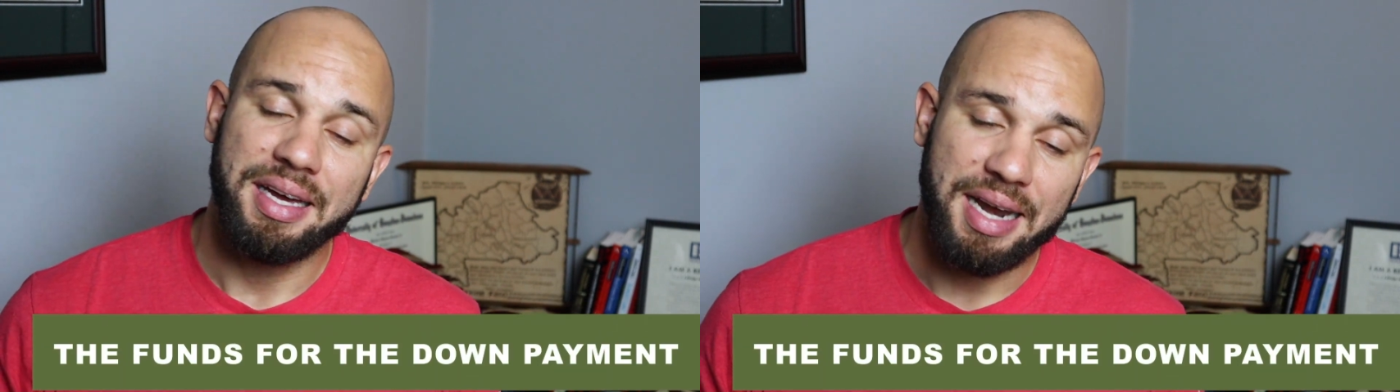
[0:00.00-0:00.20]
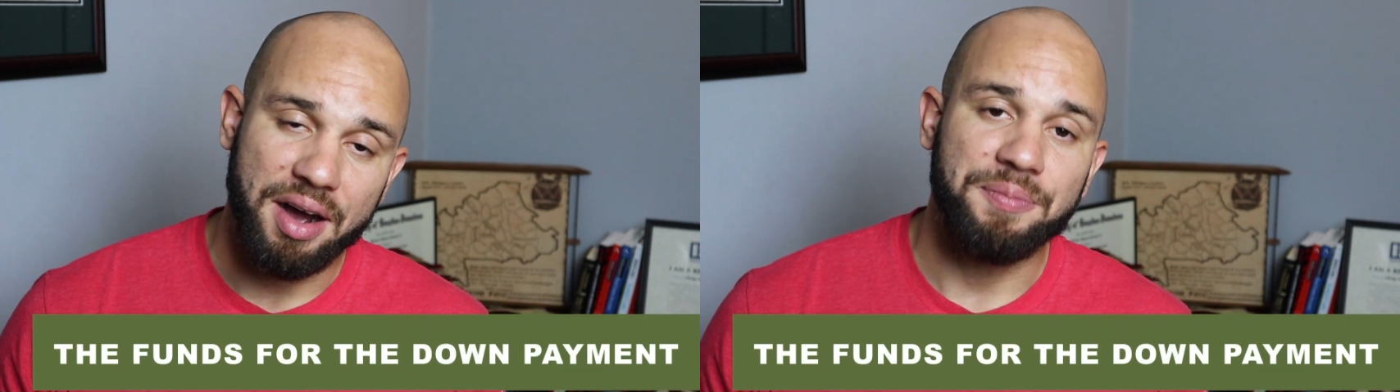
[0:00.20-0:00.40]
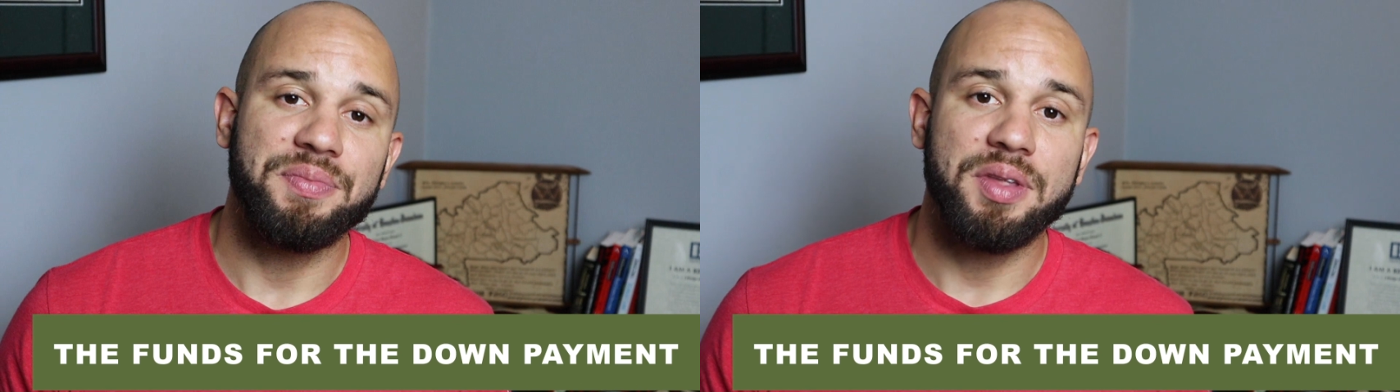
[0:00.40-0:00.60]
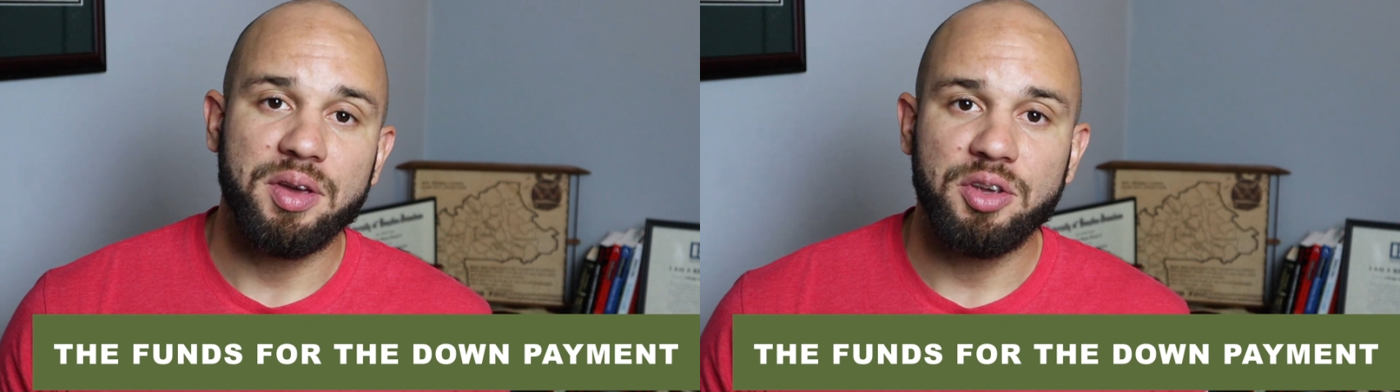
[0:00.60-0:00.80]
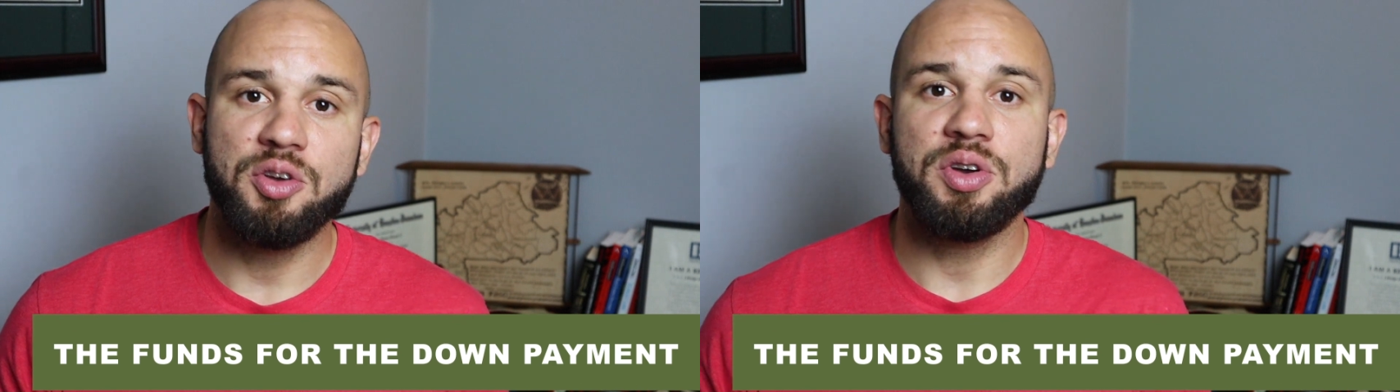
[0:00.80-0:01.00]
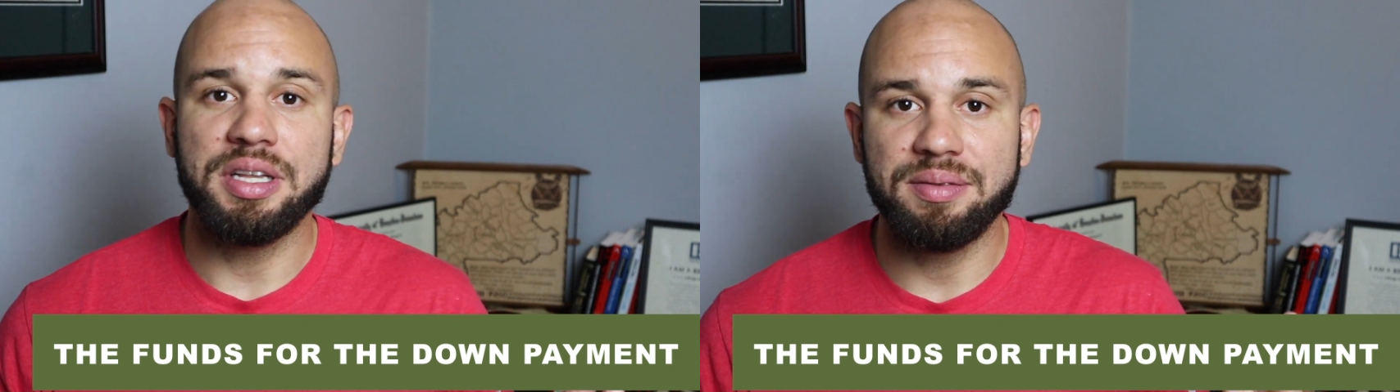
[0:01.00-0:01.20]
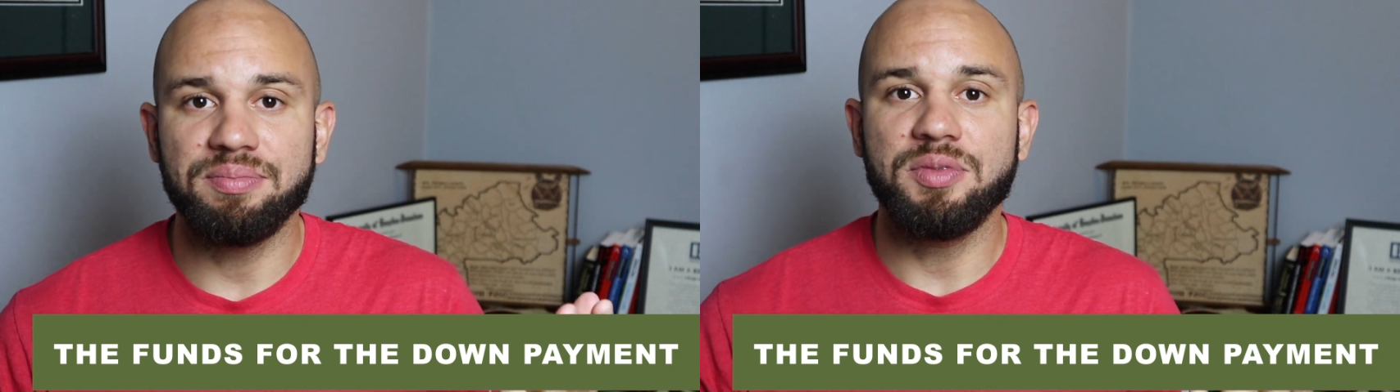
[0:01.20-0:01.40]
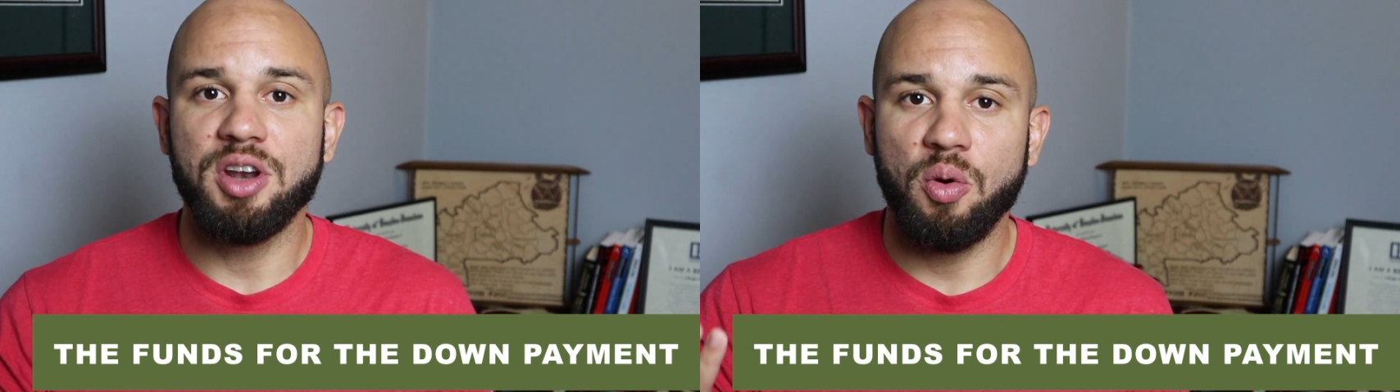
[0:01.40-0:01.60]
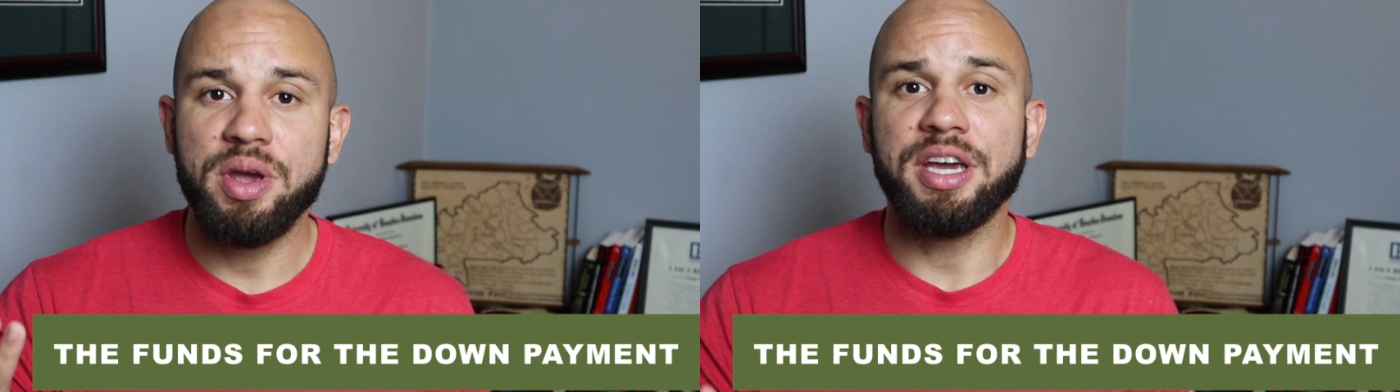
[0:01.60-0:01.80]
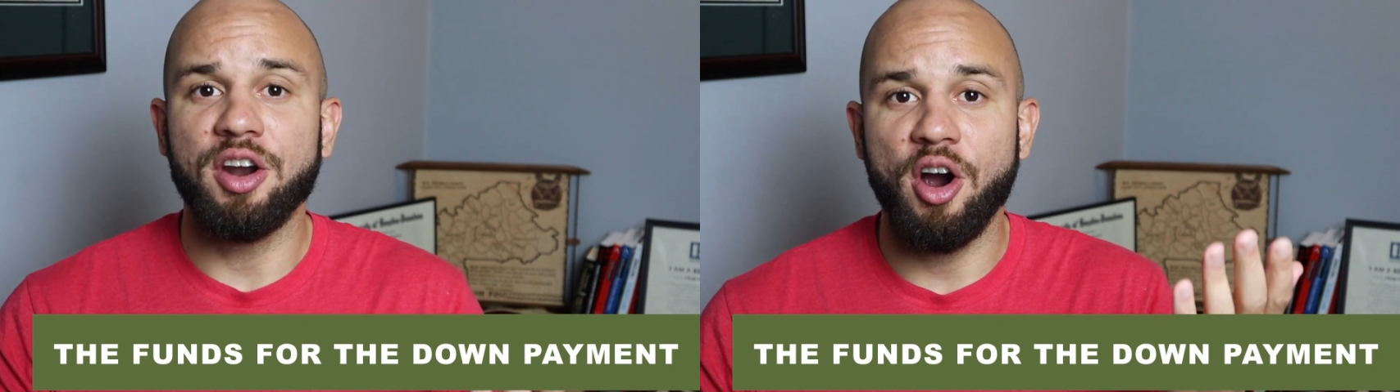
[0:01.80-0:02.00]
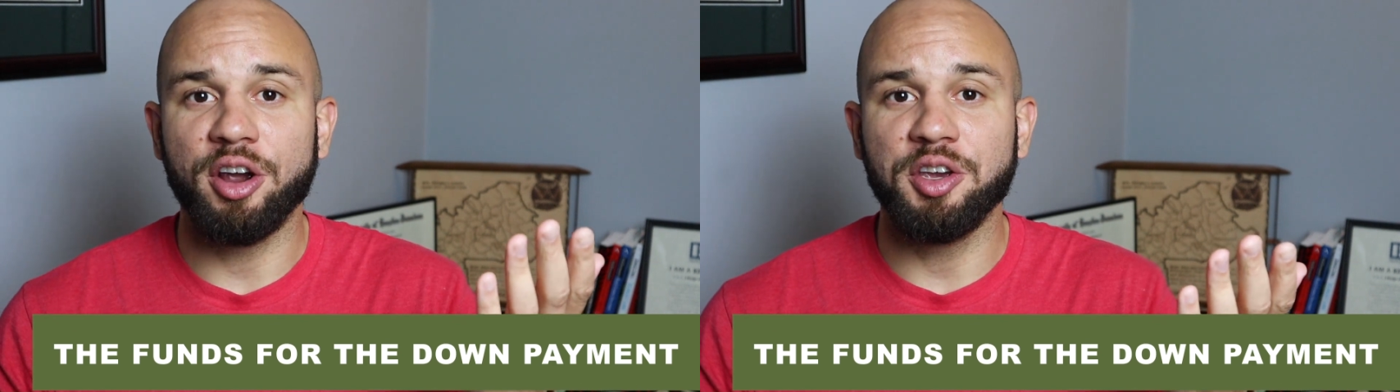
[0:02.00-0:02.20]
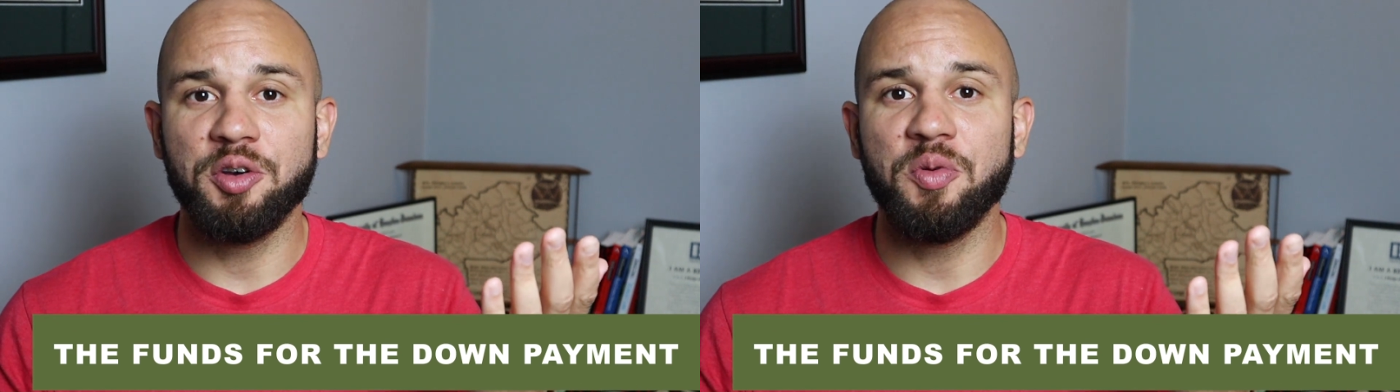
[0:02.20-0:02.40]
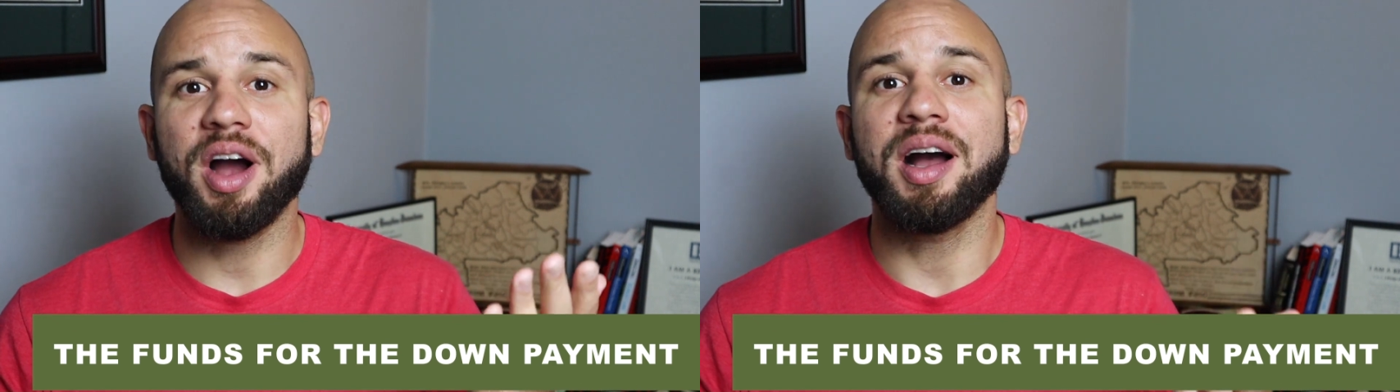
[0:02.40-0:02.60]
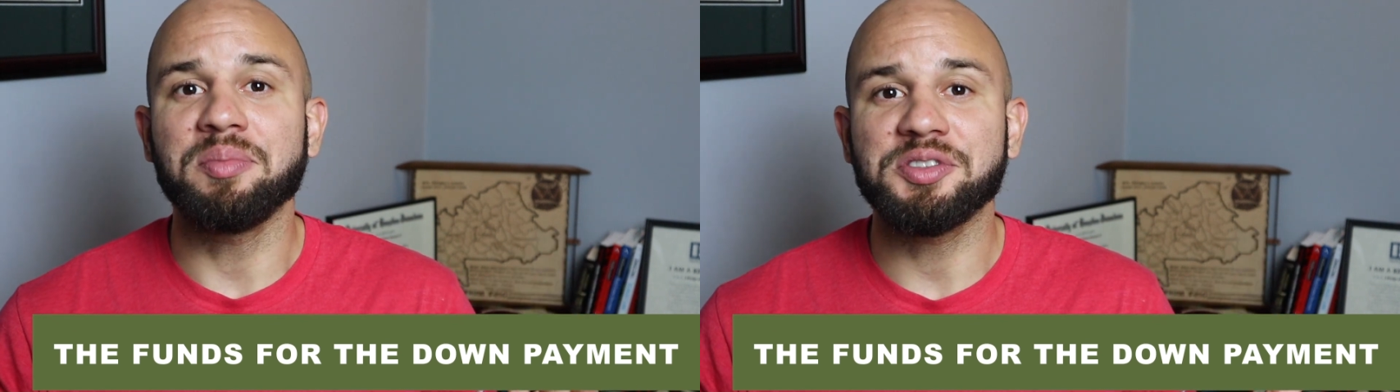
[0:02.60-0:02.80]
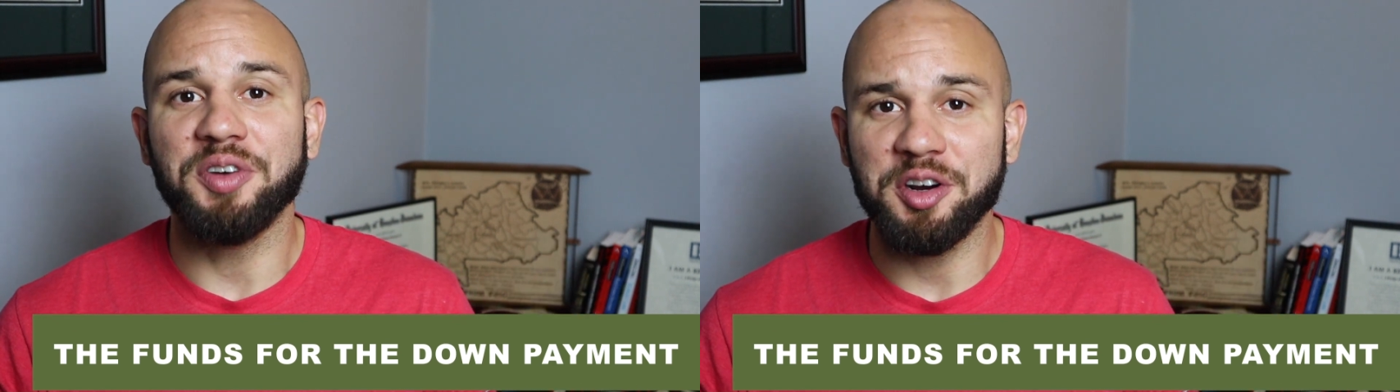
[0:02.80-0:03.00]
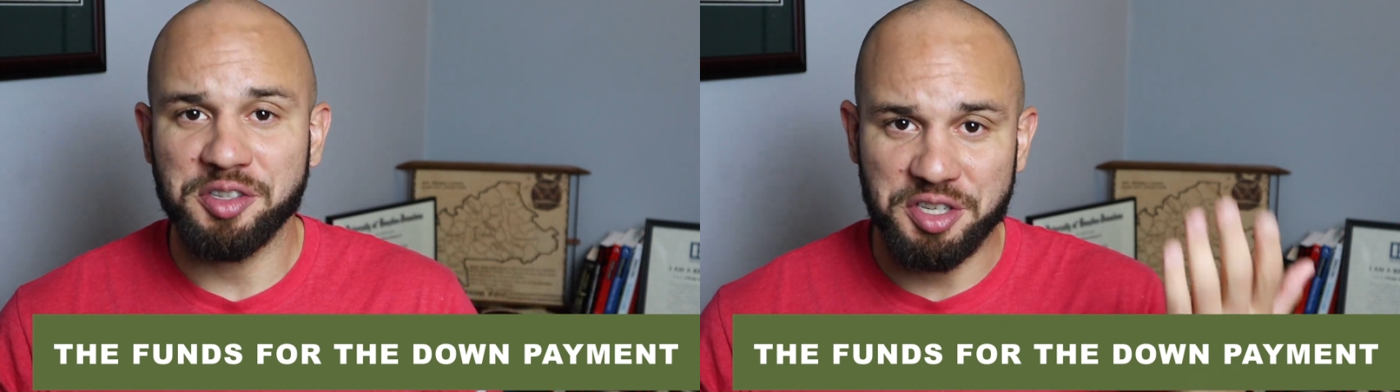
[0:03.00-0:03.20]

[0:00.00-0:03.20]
Now, we can argue what comes first,